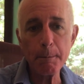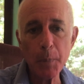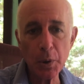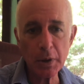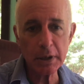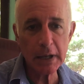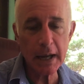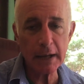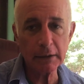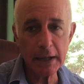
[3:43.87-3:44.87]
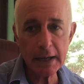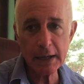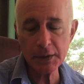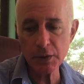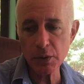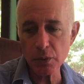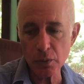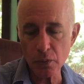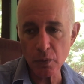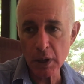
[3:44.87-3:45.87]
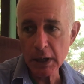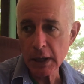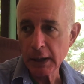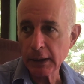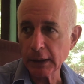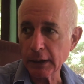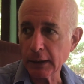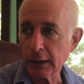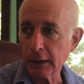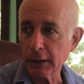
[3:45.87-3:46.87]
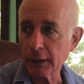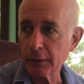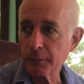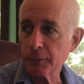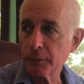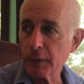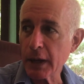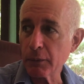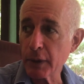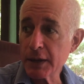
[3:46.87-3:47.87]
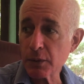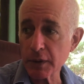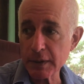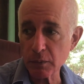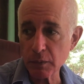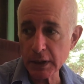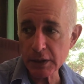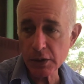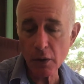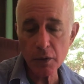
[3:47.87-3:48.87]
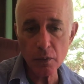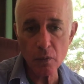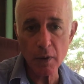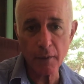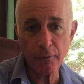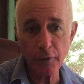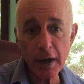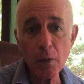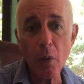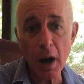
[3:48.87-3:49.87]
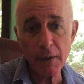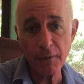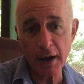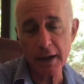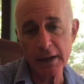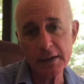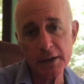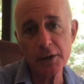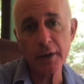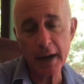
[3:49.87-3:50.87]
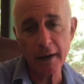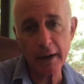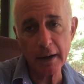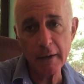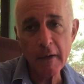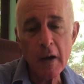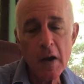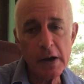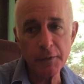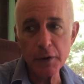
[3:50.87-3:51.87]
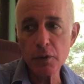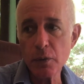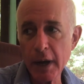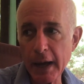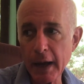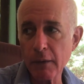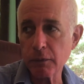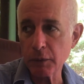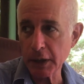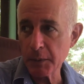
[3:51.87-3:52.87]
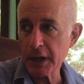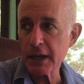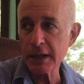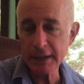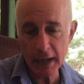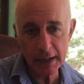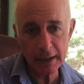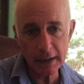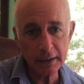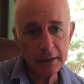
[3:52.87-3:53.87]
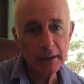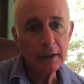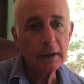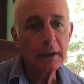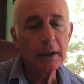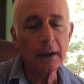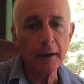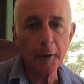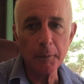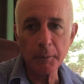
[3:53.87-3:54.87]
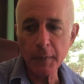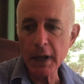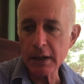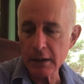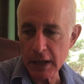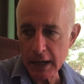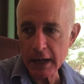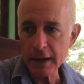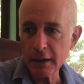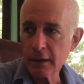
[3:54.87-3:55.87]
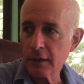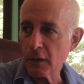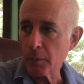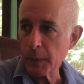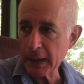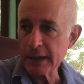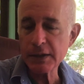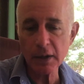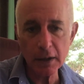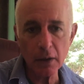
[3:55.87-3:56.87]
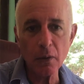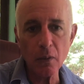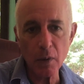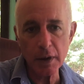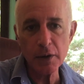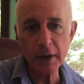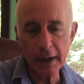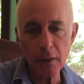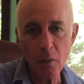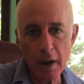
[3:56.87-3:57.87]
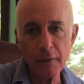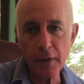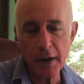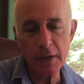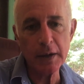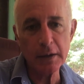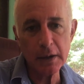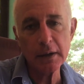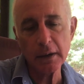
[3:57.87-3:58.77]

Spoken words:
put a link to a resource that can show you where free Wi-Fi is in your area. If you have limited data and need a place to go where you can get Wi-Fi, then